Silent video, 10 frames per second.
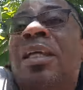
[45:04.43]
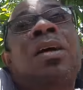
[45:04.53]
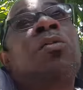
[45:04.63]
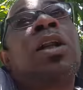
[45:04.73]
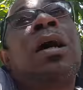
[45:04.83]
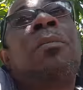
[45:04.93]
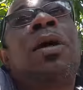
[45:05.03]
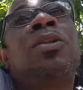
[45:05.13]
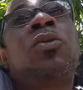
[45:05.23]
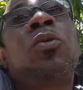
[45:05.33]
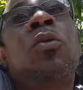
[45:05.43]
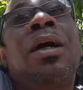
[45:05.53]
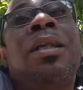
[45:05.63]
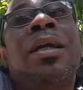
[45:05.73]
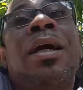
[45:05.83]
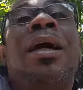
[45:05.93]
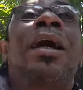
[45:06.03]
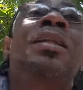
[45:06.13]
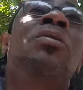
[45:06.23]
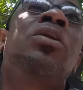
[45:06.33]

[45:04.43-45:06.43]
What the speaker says: that them hold on pan 2 days and then